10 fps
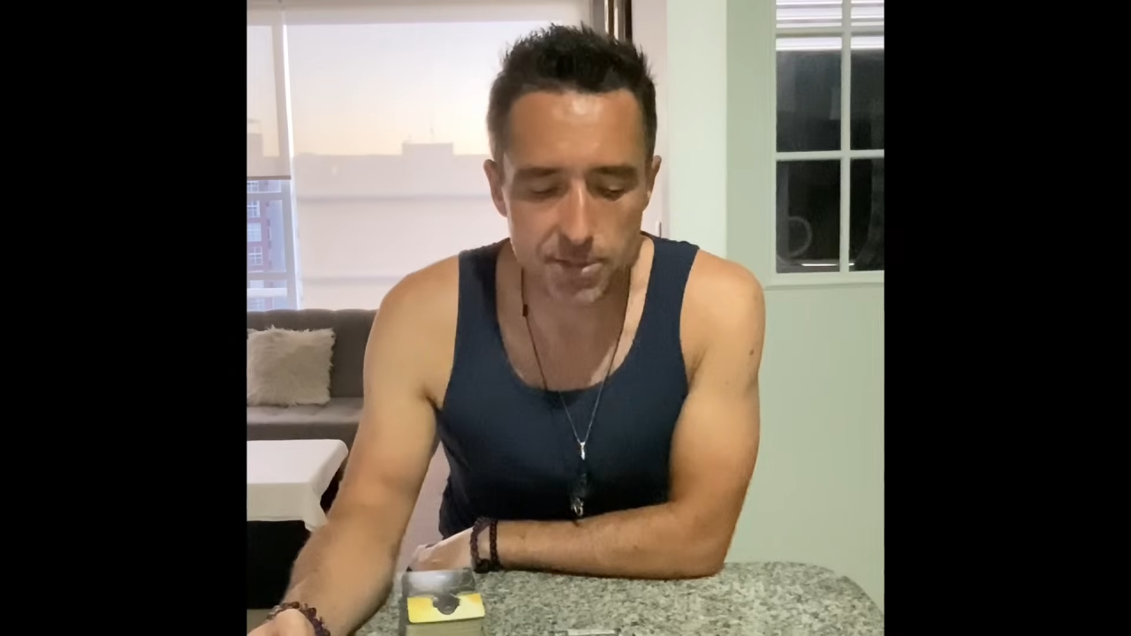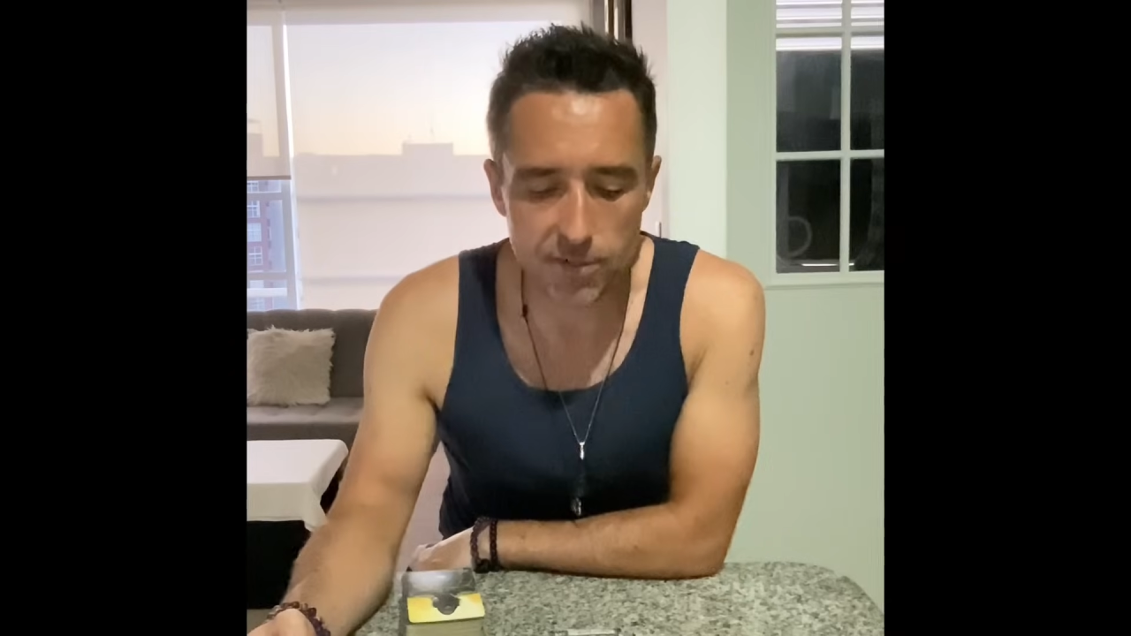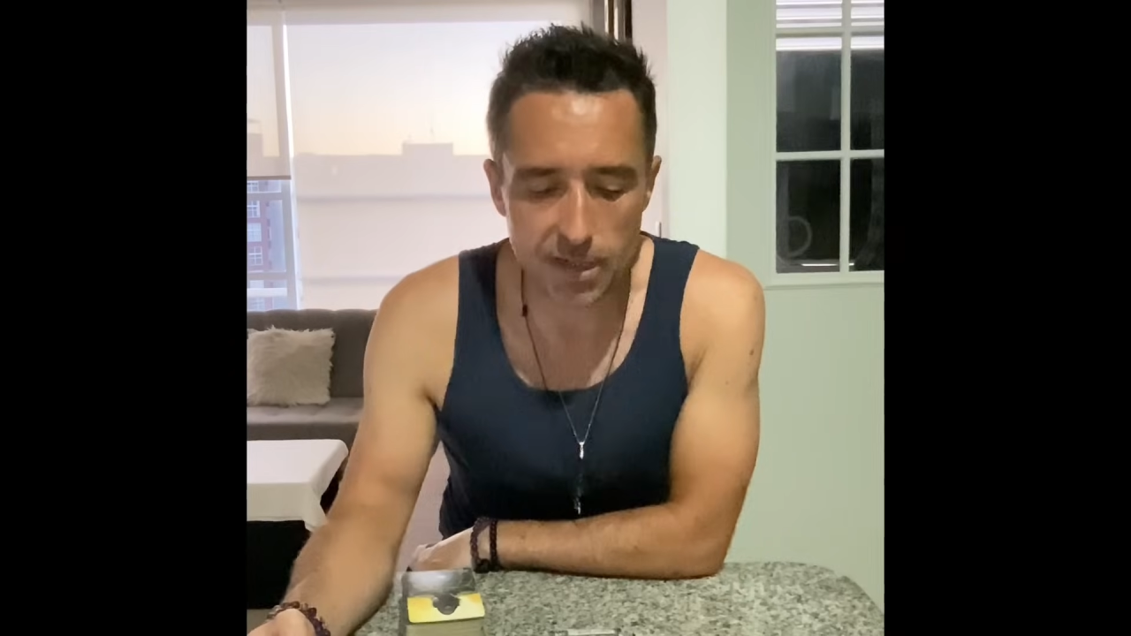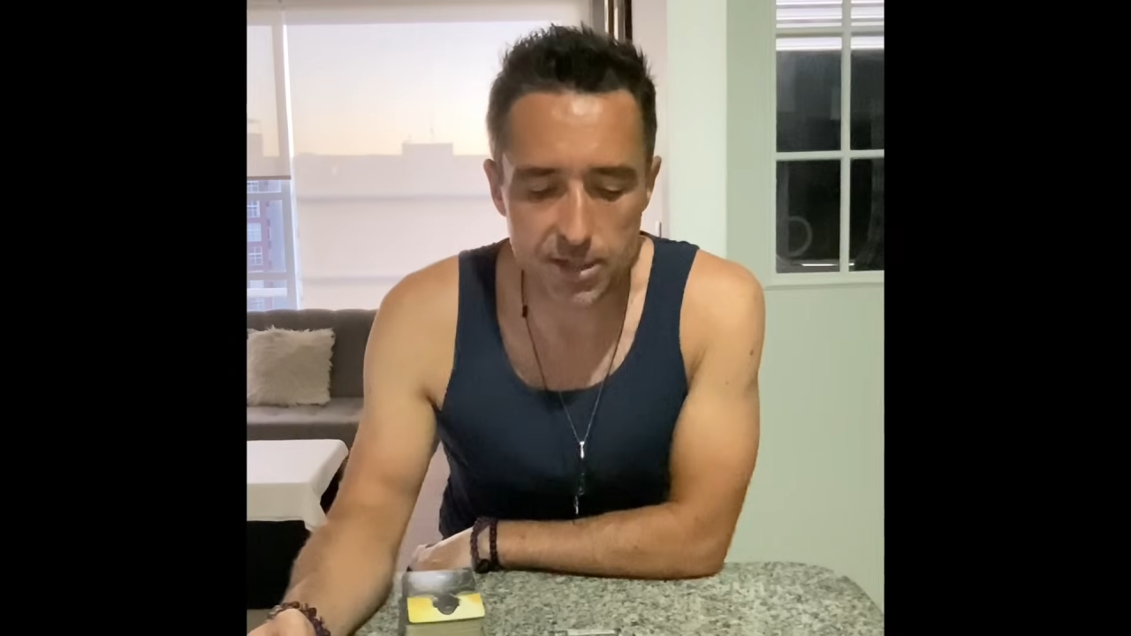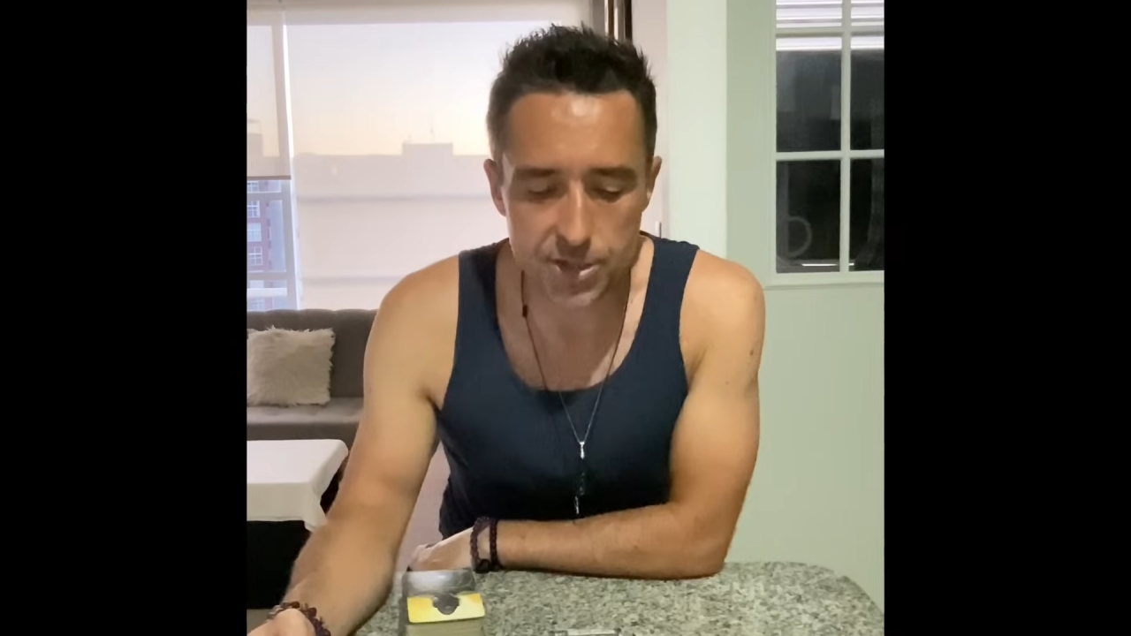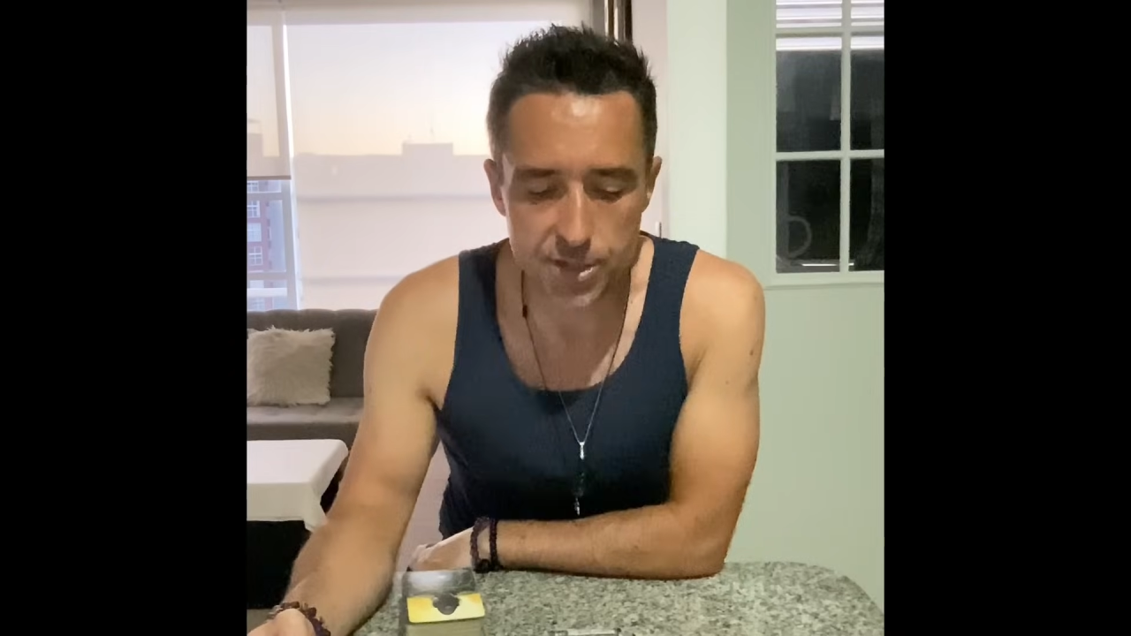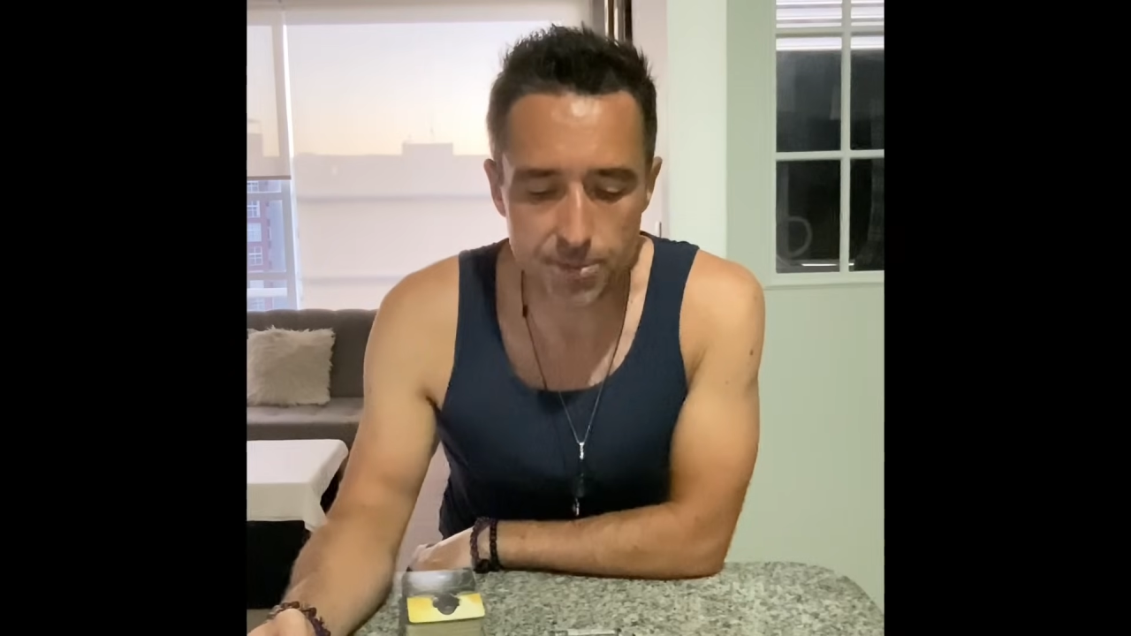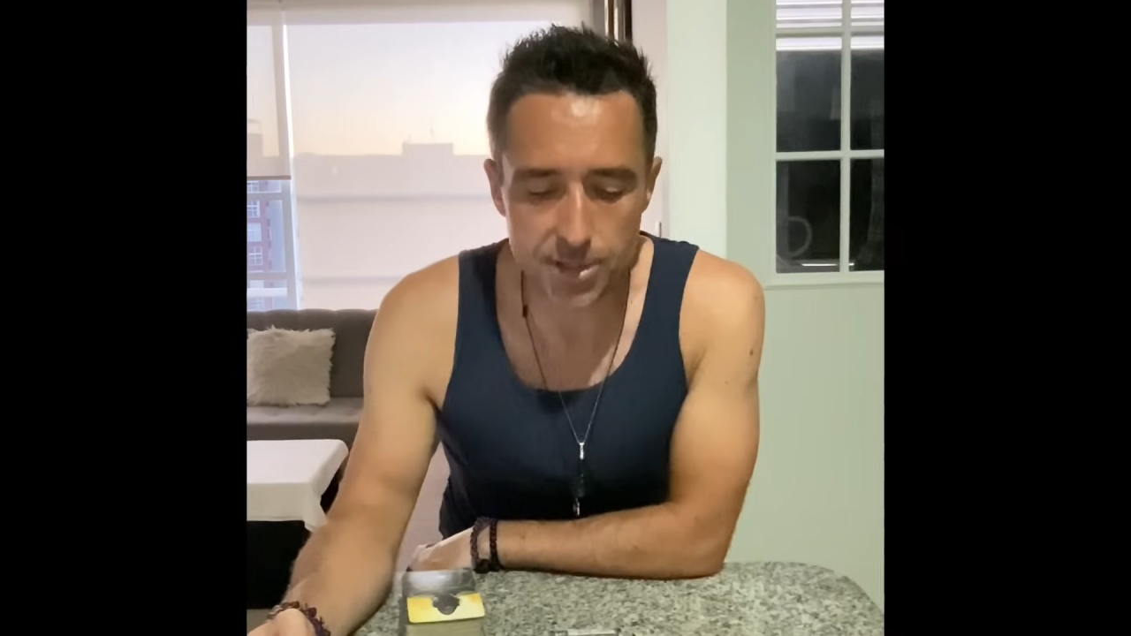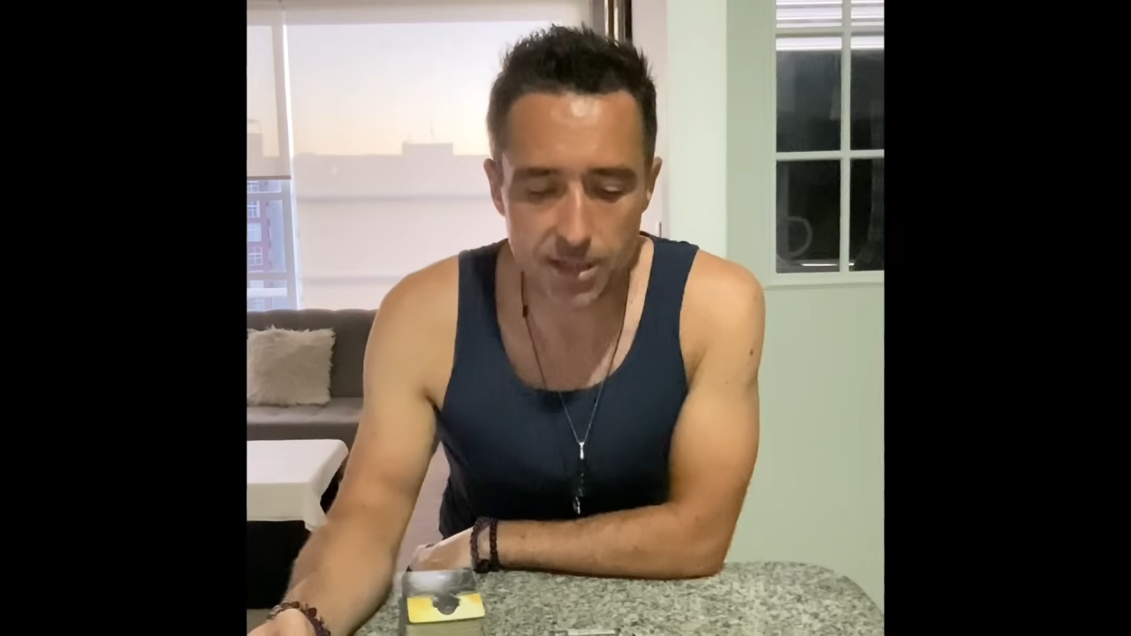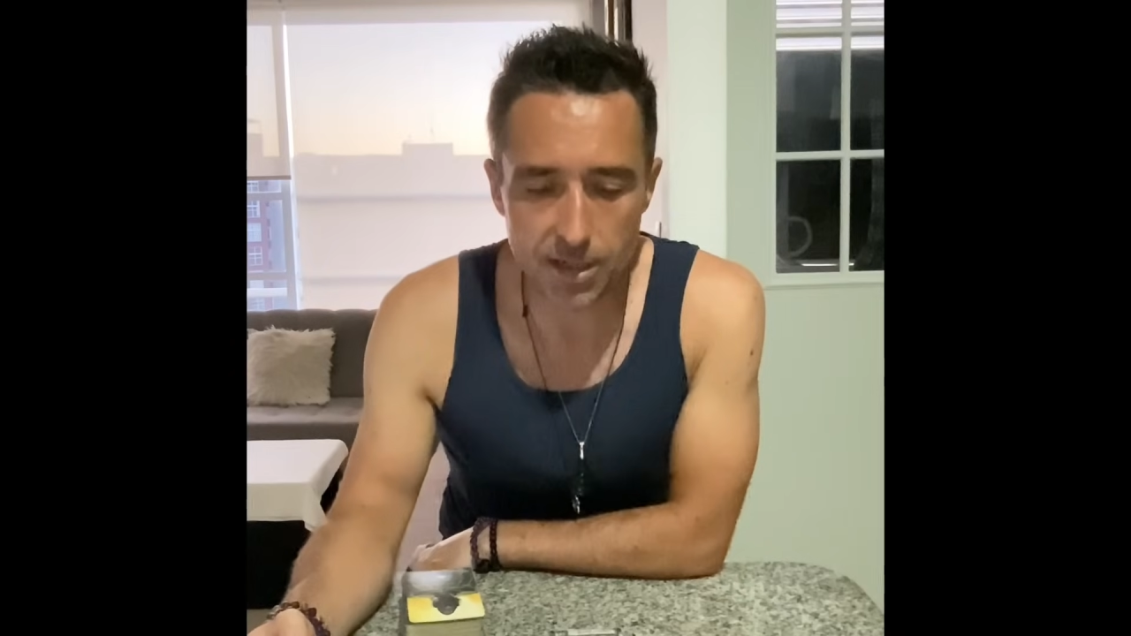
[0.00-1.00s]
of
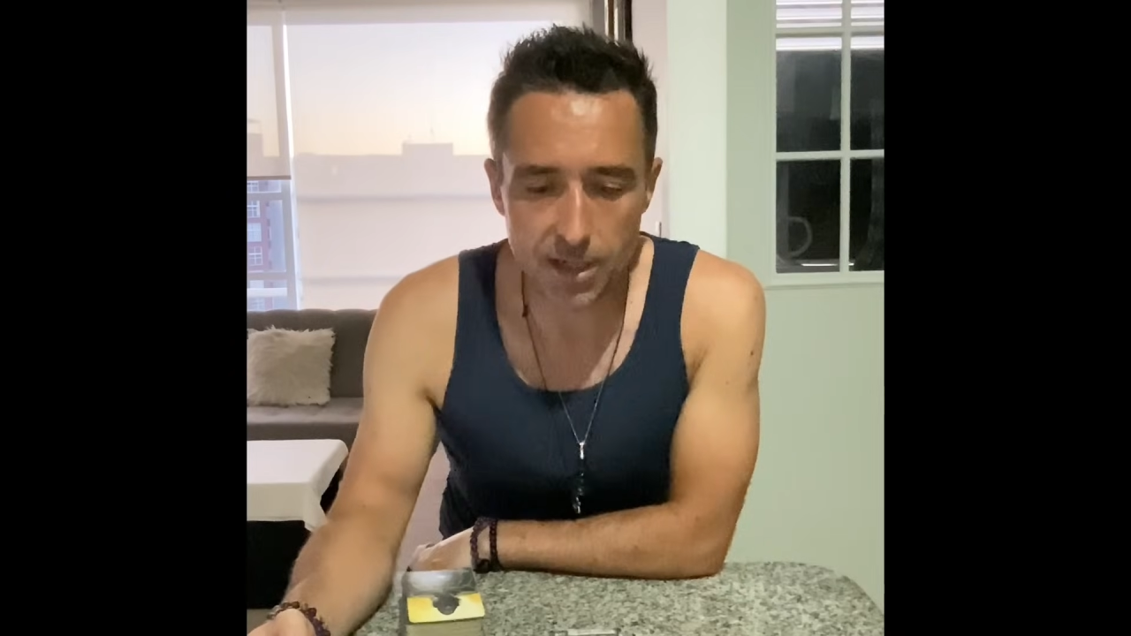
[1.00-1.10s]
relationships.